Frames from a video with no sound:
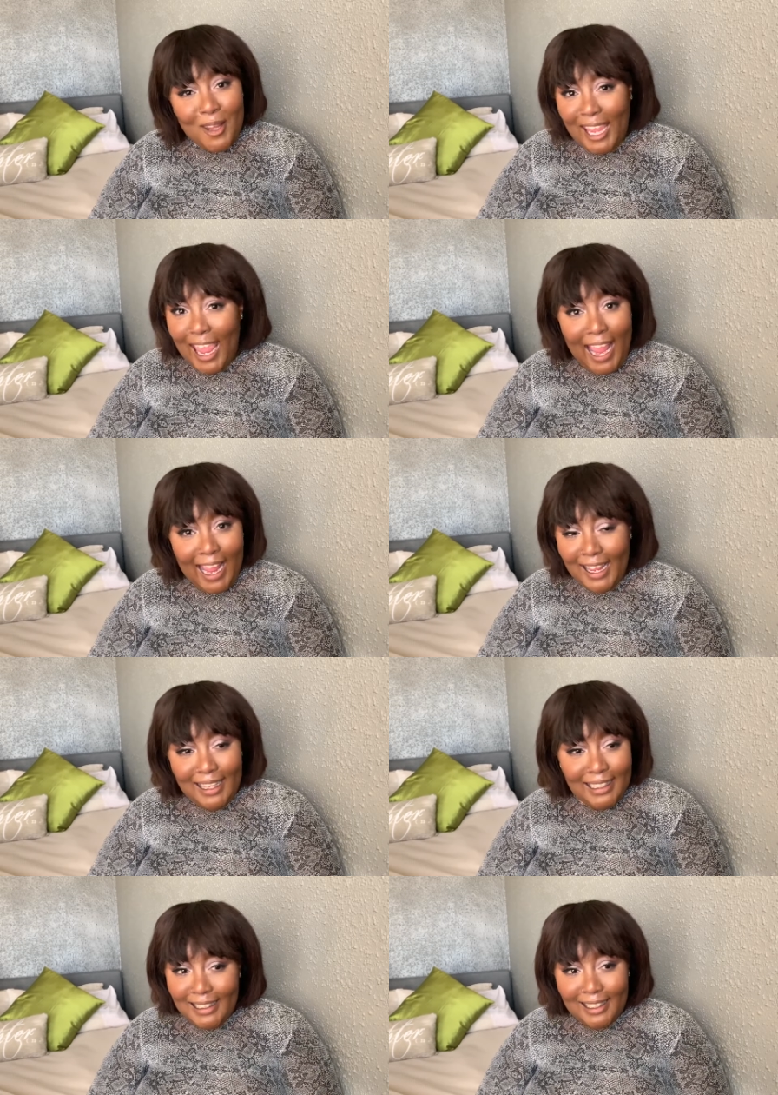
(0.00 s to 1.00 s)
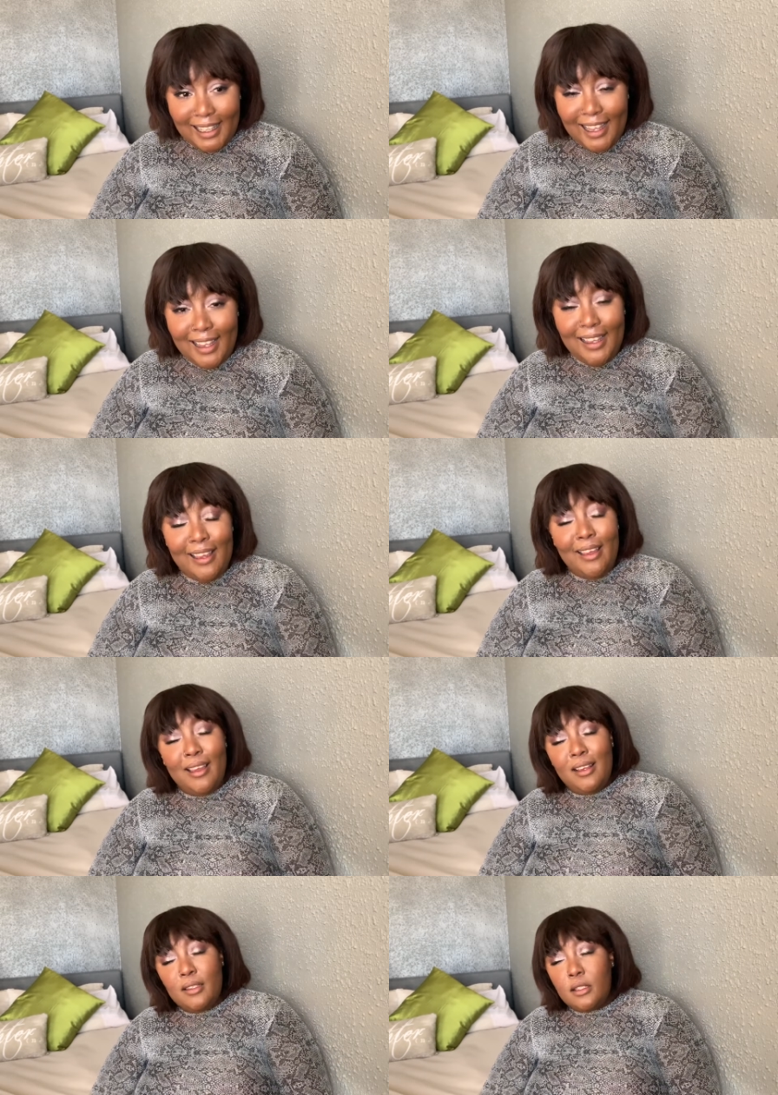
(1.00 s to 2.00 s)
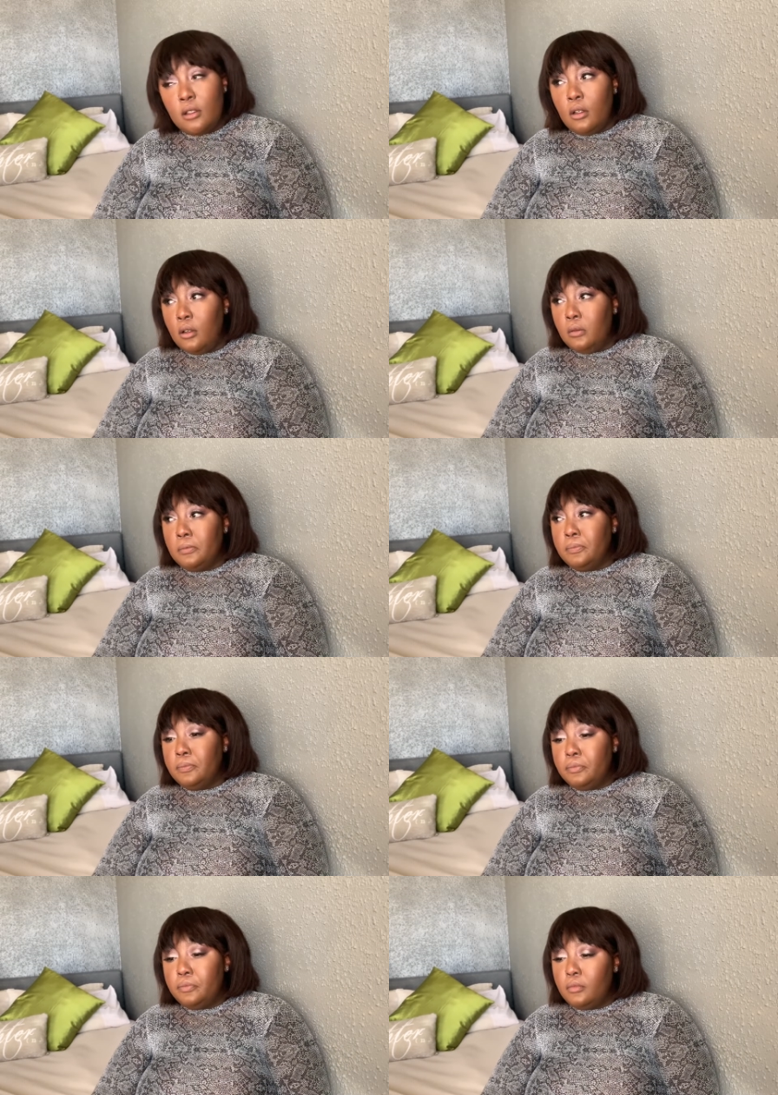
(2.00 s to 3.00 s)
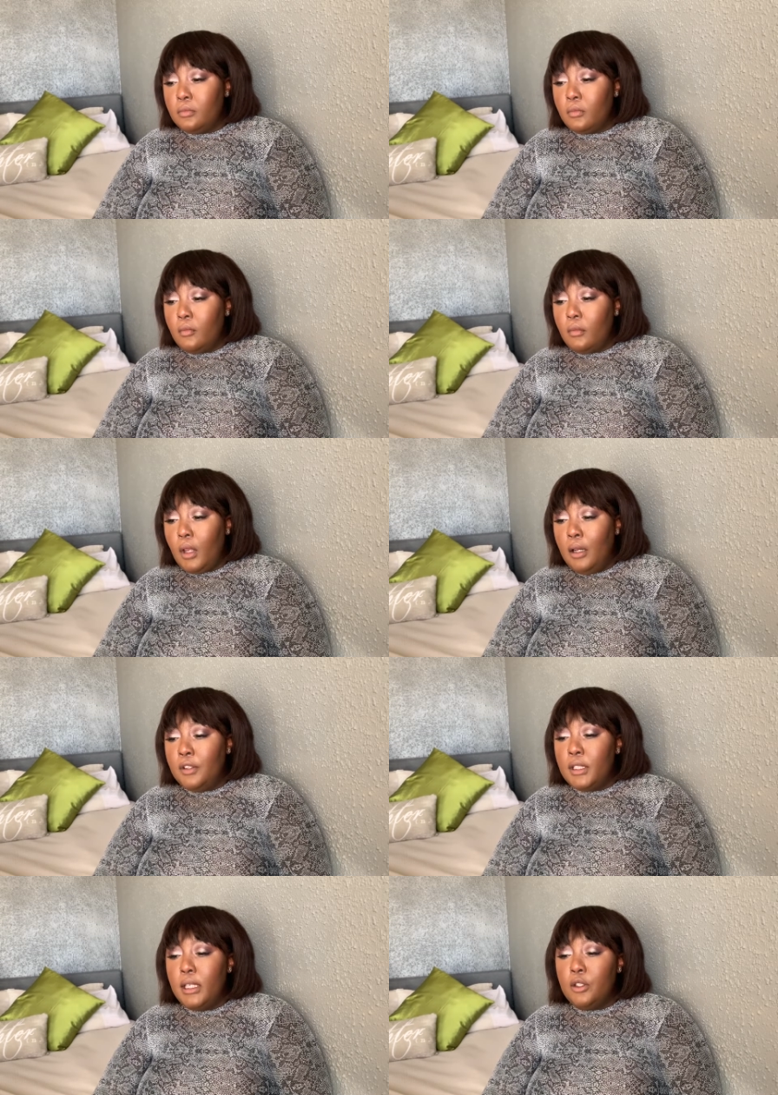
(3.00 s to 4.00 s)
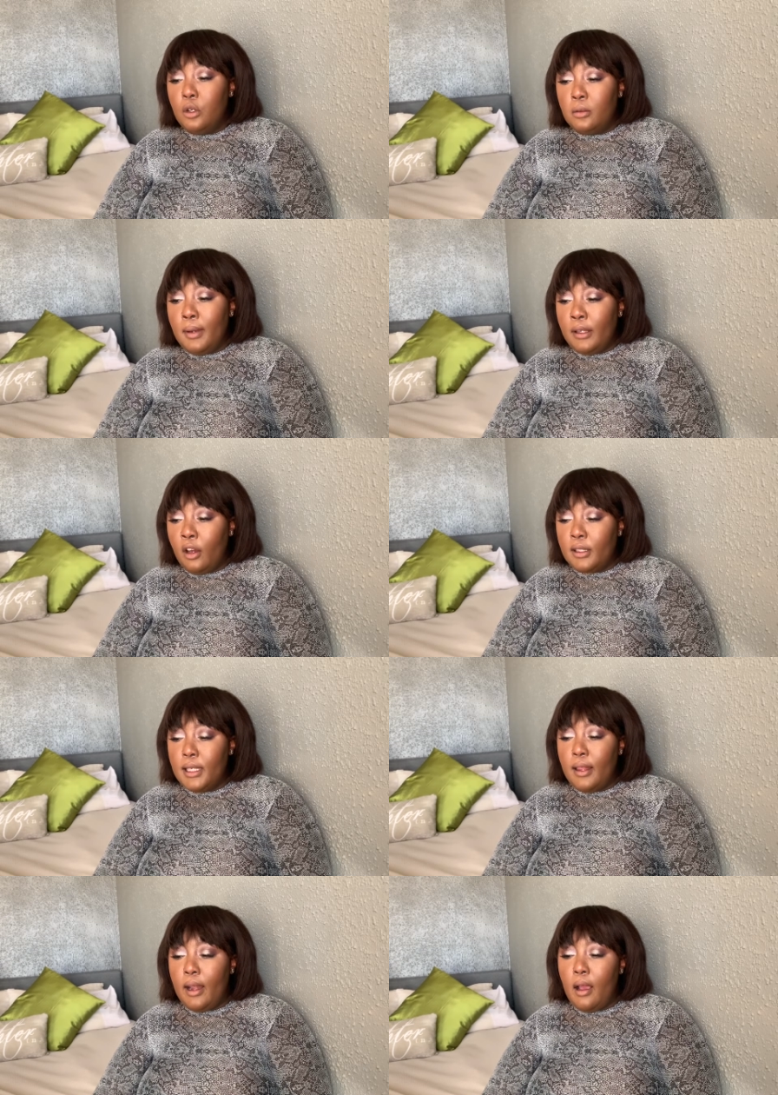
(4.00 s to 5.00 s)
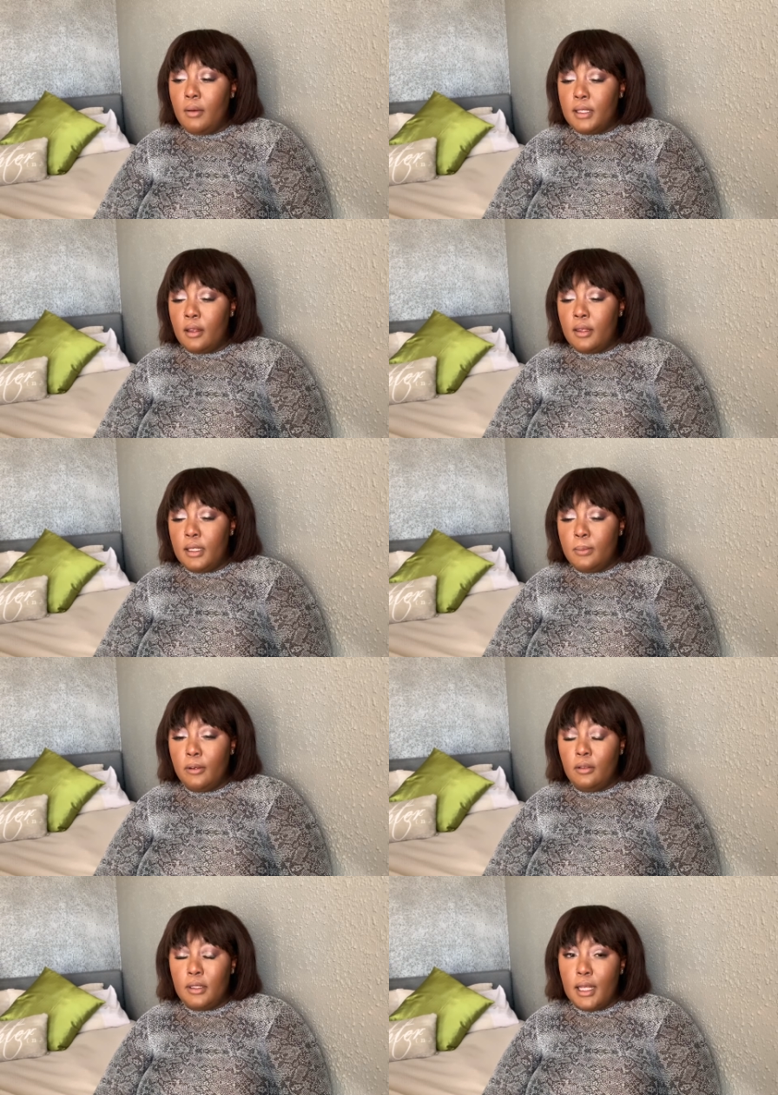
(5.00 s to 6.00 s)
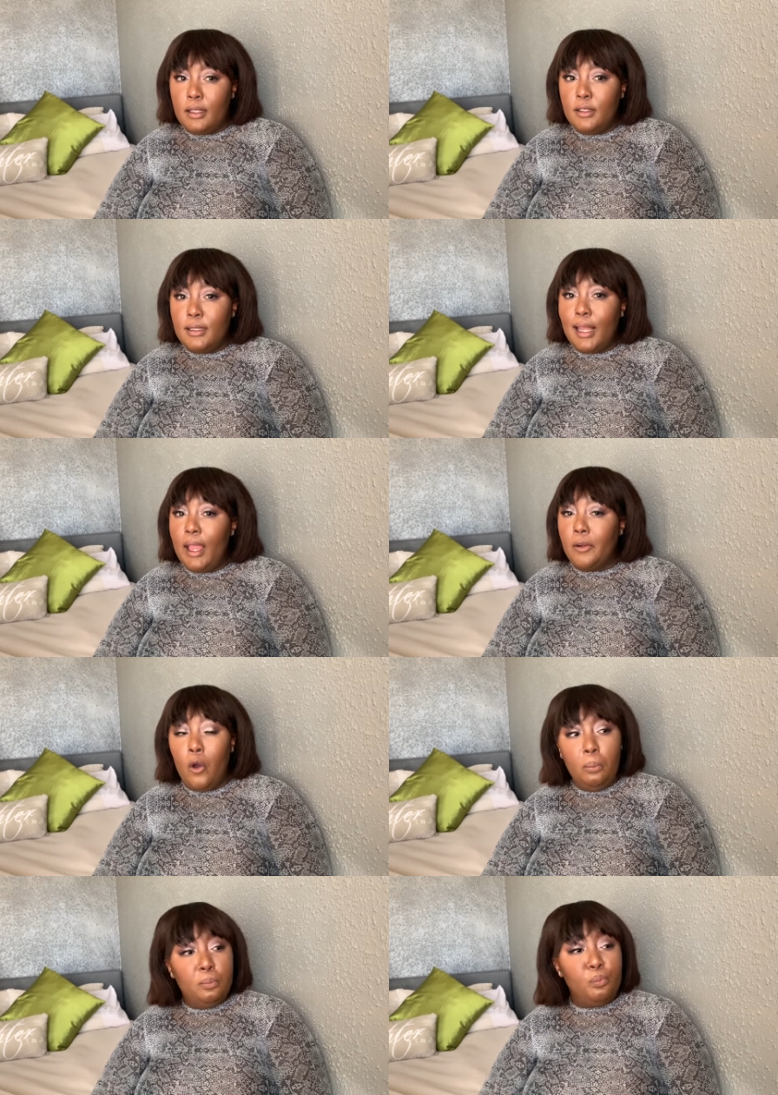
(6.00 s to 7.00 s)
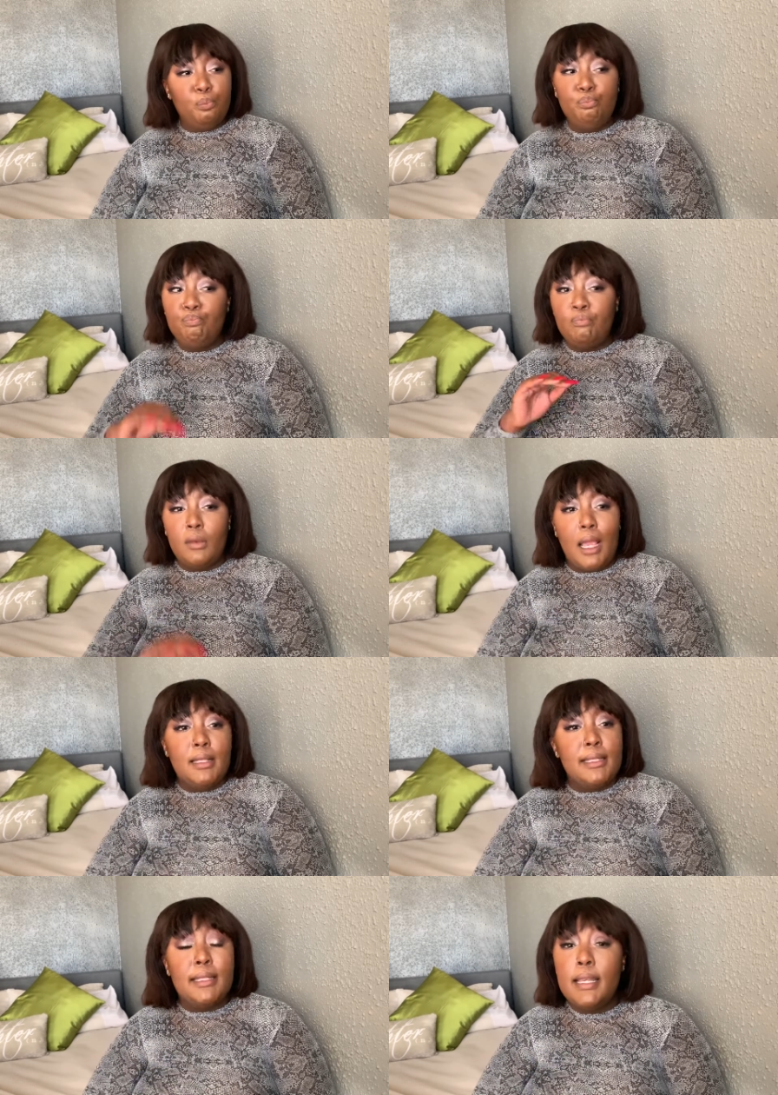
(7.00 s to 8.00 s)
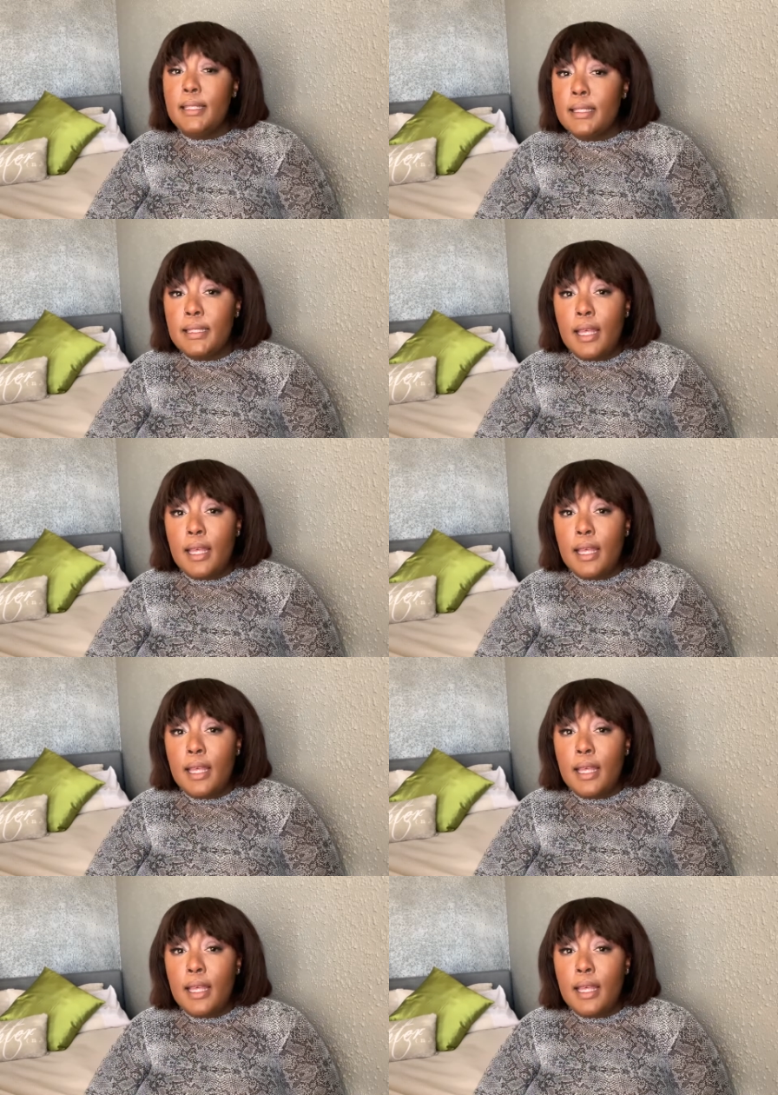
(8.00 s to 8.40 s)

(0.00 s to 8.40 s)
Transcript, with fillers: okay. Okay, so obviously told my doctor that I was on these pills, and she's like, "Nope, sis,